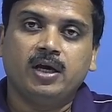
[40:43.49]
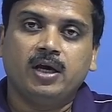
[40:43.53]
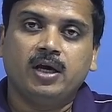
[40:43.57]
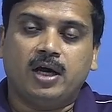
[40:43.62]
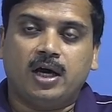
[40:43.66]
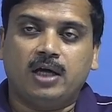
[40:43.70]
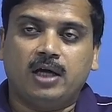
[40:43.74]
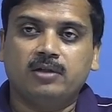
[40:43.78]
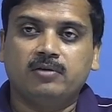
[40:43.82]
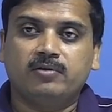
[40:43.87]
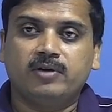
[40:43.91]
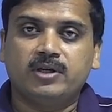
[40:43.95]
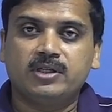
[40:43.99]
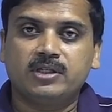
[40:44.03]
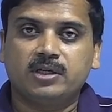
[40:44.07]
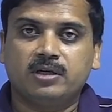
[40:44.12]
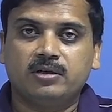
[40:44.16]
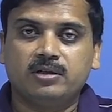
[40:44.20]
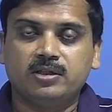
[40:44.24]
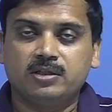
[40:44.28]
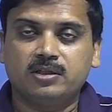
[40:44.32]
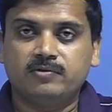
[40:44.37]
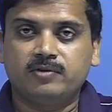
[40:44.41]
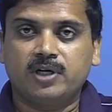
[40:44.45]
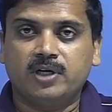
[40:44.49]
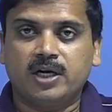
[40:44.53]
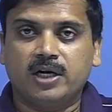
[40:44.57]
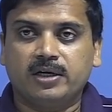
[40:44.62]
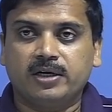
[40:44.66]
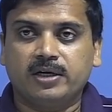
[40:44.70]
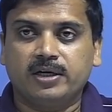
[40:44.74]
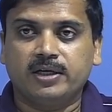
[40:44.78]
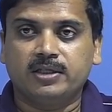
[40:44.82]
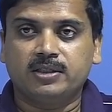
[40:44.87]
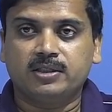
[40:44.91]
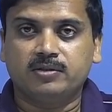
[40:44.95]
Otherwise, our receiver
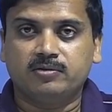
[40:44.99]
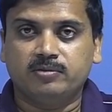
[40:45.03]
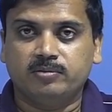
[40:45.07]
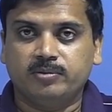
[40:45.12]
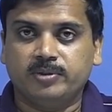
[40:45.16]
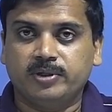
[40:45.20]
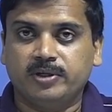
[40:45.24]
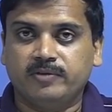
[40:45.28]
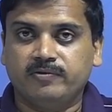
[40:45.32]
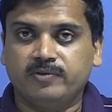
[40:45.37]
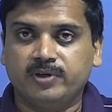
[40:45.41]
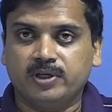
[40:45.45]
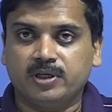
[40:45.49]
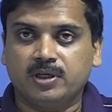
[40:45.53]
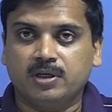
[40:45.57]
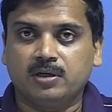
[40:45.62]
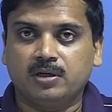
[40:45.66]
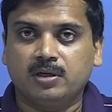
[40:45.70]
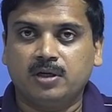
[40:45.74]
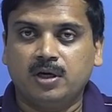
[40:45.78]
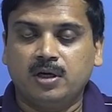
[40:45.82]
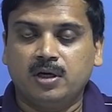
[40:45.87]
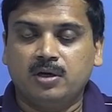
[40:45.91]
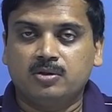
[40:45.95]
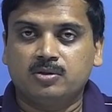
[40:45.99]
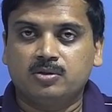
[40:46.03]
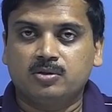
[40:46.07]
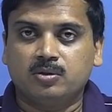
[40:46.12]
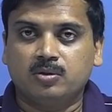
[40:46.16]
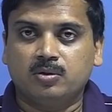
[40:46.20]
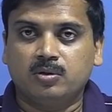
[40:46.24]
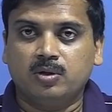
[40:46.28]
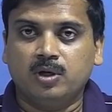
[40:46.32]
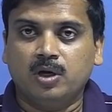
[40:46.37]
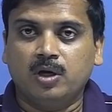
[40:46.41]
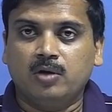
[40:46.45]
architecture would be difficult.
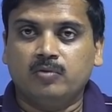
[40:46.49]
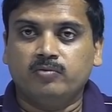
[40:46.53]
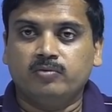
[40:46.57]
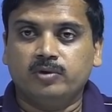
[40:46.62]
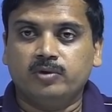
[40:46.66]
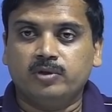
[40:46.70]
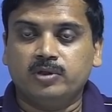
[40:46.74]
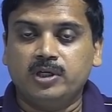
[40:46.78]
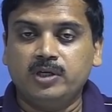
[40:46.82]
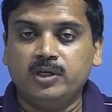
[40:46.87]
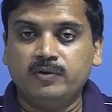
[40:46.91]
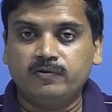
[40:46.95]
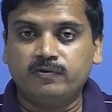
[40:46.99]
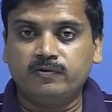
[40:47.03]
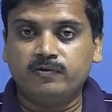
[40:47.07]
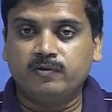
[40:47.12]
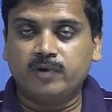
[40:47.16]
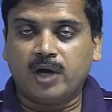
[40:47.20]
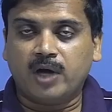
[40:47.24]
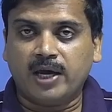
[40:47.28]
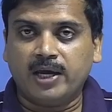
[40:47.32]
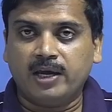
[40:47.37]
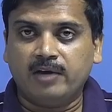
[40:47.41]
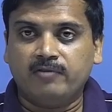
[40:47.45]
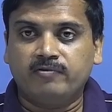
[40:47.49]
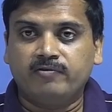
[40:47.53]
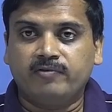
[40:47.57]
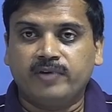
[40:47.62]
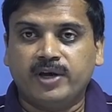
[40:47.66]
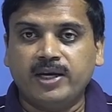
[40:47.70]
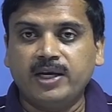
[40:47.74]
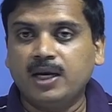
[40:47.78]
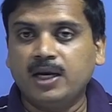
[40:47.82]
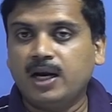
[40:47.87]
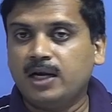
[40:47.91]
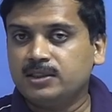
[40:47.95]
So if I have
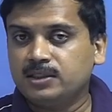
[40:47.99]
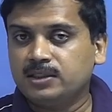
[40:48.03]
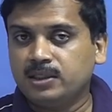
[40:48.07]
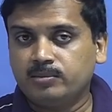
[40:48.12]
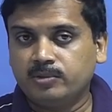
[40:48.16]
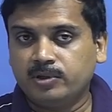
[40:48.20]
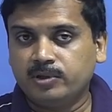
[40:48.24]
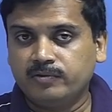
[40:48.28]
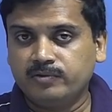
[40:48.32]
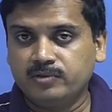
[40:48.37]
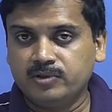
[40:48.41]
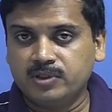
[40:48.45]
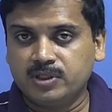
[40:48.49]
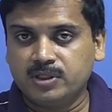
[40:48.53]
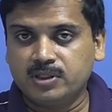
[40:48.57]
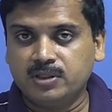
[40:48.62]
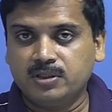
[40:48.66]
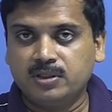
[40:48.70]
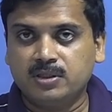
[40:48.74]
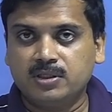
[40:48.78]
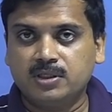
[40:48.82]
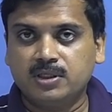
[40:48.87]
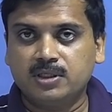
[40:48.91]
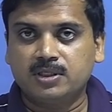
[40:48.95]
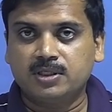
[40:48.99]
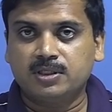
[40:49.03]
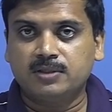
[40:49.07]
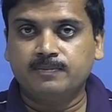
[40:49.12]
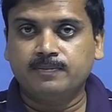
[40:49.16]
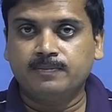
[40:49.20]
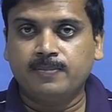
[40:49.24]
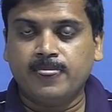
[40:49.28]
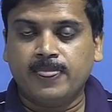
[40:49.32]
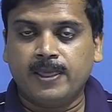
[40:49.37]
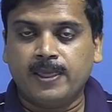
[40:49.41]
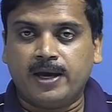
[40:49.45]
very large number of users in the system
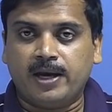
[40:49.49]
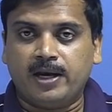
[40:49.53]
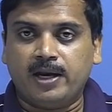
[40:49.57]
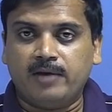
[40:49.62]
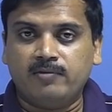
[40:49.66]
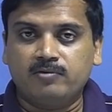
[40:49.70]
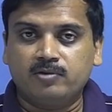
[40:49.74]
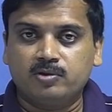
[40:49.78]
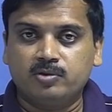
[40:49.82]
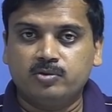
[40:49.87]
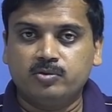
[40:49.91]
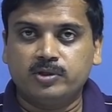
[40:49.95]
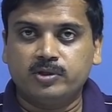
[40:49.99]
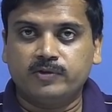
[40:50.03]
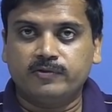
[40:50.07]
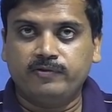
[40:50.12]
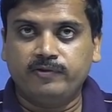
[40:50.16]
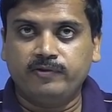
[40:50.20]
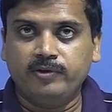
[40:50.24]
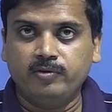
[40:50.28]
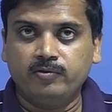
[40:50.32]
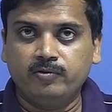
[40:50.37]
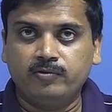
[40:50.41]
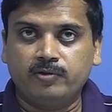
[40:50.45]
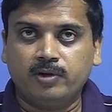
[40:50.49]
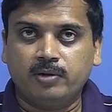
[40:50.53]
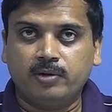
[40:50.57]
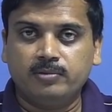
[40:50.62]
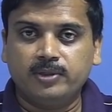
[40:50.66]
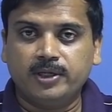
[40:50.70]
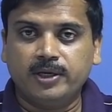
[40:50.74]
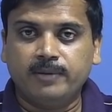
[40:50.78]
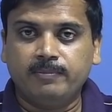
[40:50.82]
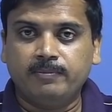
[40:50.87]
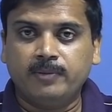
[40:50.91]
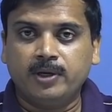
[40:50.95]
and I have to choose a few from
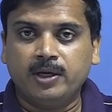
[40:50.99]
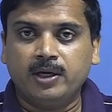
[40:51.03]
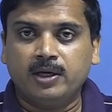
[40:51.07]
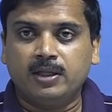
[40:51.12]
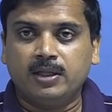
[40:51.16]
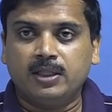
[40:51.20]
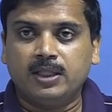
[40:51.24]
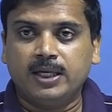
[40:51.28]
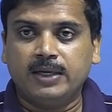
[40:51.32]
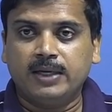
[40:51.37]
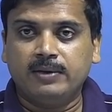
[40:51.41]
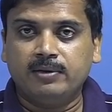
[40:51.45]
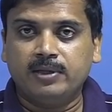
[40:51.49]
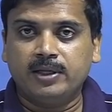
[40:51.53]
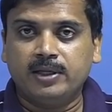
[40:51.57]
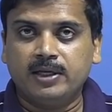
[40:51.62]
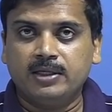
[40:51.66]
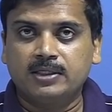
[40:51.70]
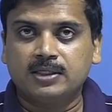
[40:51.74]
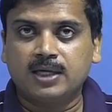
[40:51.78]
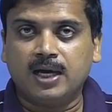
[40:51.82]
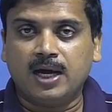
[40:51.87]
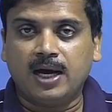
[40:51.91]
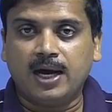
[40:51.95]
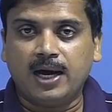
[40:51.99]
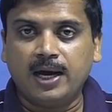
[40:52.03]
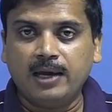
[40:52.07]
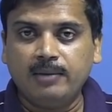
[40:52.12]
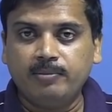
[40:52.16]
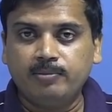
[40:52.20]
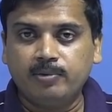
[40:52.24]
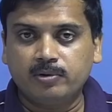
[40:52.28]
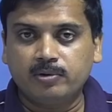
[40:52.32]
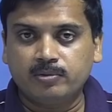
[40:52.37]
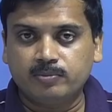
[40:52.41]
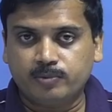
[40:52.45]
them, then there is a high
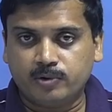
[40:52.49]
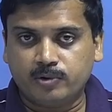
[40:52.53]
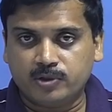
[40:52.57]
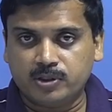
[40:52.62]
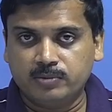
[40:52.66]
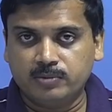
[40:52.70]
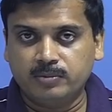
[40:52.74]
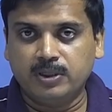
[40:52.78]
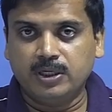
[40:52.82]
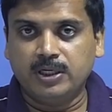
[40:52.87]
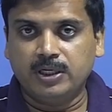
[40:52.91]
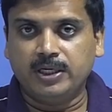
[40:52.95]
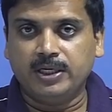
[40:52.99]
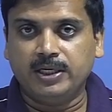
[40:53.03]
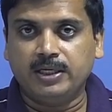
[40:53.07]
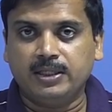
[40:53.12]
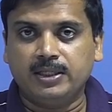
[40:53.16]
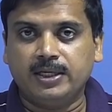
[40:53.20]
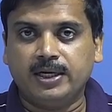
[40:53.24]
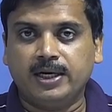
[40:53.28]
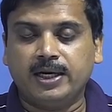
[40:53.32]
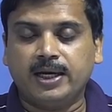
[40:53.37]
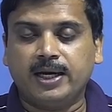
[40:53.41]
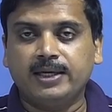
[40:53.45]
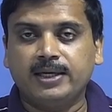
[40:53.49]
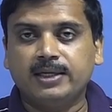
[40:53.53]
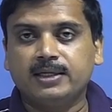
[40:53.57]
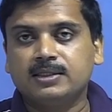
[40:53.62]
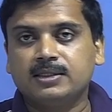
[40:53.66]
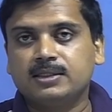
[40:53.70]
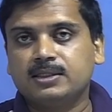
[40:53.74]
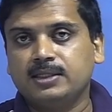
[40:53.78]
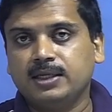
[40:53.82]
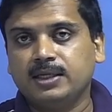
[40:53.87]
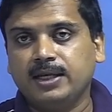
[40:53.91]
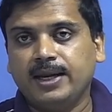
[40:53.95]
possibility that I can
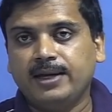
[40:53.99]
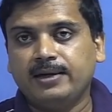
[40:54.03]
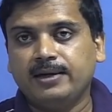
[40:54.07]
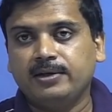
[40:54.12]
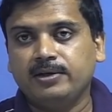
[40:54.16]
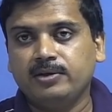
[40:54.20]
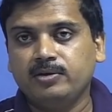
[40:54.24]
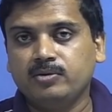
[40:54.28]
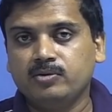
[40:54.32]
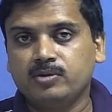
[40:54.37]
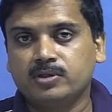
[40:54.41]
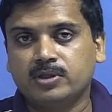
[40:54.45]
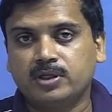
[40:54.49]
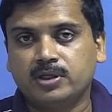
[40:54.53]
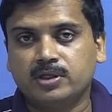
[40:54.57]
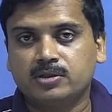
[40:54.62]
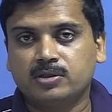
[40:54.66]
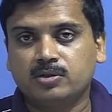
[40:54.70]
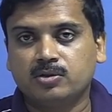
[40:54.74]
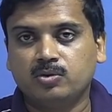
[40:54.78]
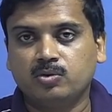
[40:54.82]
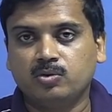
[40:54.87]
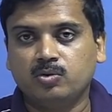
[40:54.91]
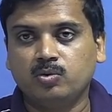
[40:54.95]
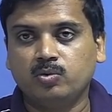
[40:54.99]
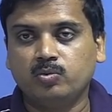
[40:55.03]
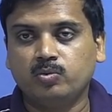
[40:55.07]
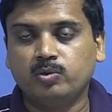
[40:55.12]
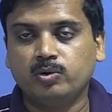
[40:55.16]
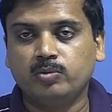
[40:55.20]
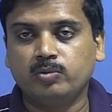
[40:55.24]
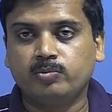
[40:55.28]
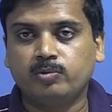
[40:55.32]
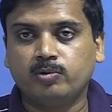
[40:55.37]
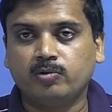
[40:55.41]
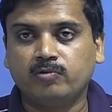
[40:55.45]
select users who
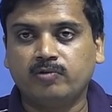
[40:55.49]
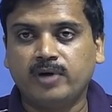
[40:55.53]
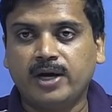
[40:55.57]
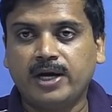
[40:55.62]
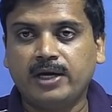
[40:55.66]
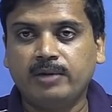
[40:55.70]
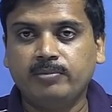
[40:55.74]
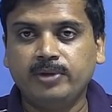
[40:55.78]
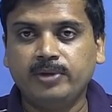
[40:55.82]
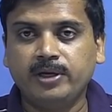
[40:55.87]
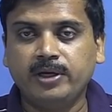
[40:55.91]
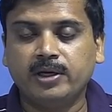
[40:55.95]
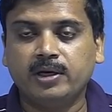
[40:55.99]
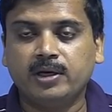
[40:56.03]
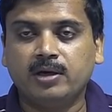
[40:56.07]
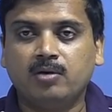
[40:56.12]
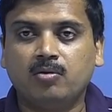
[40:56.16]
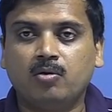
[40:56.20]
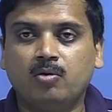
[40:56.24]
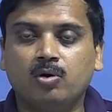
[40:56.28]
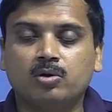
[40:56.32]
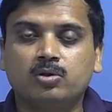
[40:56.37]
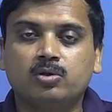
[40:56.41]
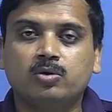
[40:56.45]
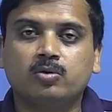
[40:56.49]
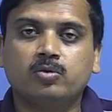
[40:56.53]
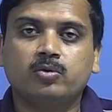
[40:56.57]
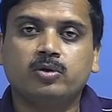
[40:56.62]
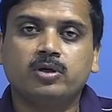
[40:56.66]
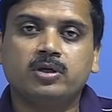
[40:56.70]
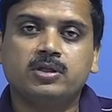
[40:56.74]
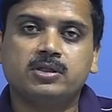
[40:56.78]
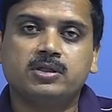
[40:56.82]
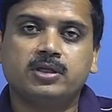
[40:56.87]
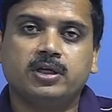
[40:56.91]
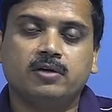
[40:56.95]
would provide me a
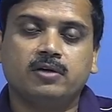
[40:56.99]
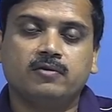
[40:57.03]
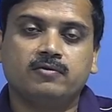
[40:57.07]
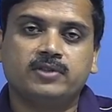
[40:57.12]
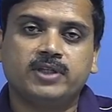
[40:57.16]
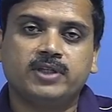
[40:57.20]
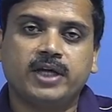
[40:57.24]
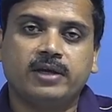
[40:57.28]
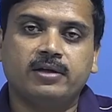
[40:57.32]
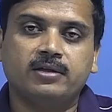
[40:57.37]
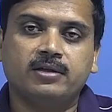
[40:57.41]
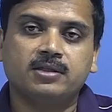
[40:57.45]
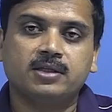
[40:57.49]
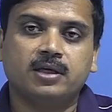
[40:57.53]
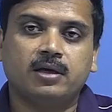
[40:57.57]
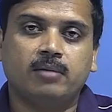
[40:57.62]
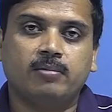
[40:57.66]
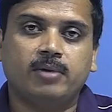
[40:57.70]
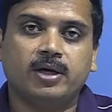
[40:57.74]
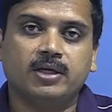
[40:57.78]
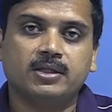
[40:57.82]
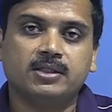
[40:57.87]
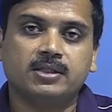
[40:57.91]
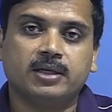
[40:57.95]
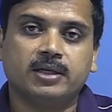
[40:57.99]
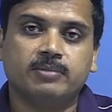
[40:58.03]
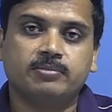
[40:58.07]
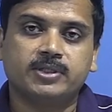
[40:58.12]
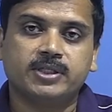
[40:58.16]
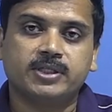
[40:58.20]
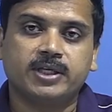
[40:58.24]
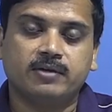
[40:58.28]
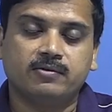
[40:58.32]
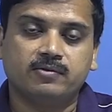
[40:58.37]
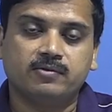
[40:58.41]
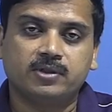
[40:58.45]
orthogonal set of channels amongst
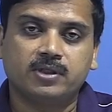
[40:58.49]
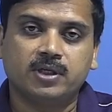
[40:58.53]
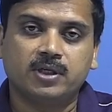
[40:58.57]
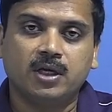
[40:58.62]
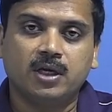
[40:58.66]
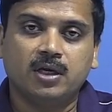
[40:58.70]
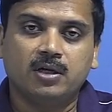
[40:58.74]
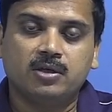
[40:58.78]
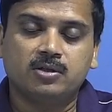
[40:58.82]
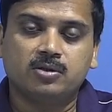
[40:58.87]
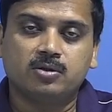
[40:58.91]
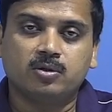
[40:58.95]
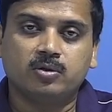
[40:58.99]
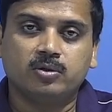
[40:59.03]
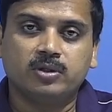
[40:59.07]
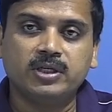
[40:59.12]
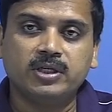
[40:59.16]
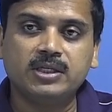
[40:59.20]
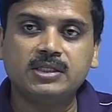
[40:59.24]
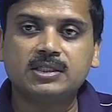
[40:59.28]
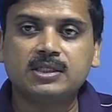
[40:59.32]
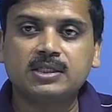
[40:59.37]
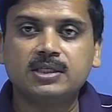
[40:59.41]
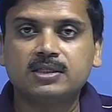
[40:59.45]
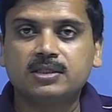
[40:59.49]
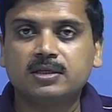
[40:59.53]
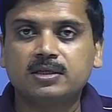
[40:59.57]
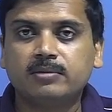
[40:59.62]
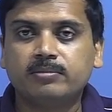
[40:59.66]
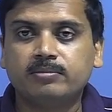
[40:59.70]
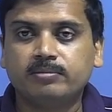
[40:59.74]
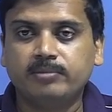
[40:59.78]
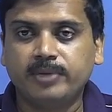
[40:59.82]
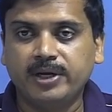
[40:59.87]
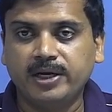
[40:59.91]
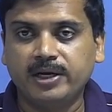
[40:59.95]
themselves. So this is a
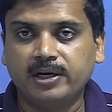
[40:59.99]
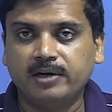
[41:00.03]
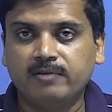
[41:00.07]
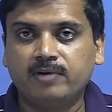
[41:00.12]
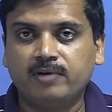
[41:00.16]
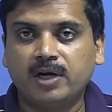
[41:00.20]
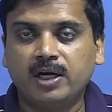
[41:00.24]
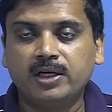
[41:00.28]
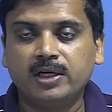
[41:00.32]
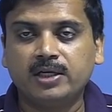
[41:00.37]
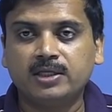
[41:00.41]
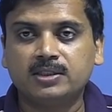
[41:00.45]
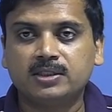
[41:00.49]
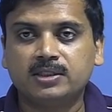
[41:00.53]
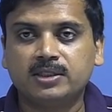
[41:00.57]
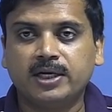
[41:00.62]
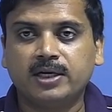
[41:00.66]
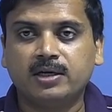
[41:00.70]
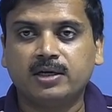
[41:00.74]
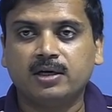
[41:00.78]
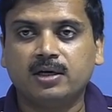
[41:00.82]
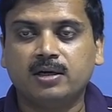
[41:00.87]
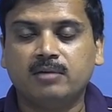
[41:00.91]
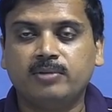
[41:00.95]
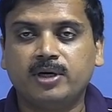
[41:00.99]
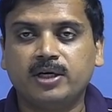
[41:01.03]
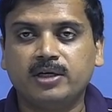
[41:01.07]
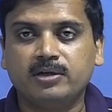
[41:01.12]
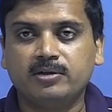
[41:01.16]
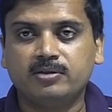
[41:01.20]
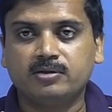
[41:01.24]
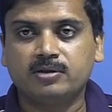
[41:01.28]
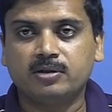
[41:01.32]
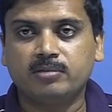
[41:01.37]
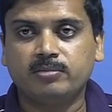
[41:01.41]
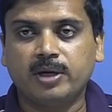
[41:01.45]
big advantage that
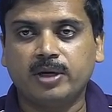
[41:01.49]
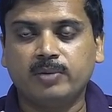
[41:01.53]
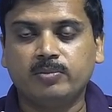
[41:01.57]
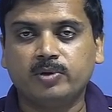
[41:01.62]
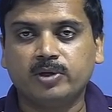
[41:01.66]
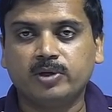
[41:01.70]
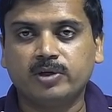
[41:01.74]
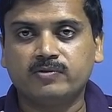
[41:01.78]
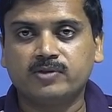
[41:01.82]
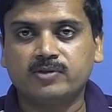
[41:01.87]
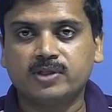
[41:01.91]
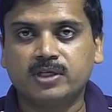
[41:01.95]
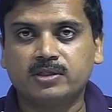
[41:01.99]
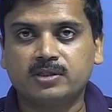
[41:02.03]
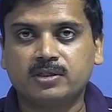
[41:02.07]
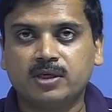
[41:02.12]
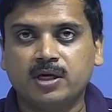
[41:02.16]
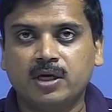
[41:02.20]
multi-user MIMO gives us.